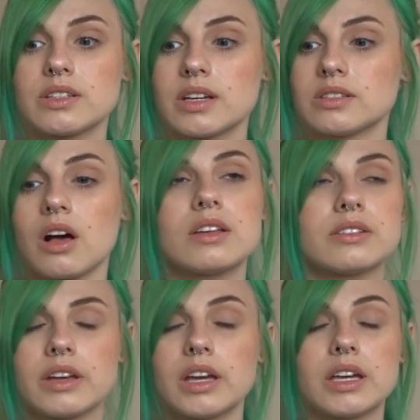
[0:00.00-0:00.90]

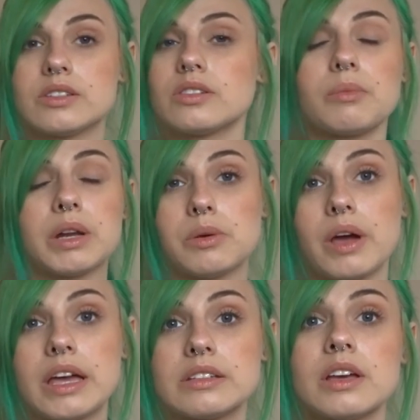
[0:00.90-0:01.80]
exhausting in so many
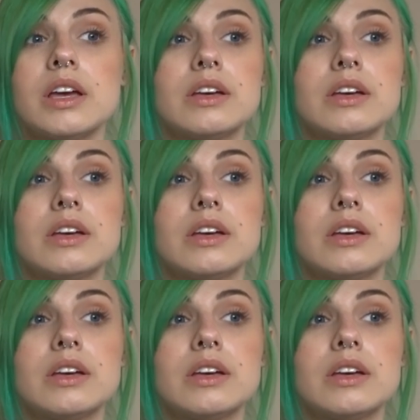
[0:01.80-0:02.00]
ways.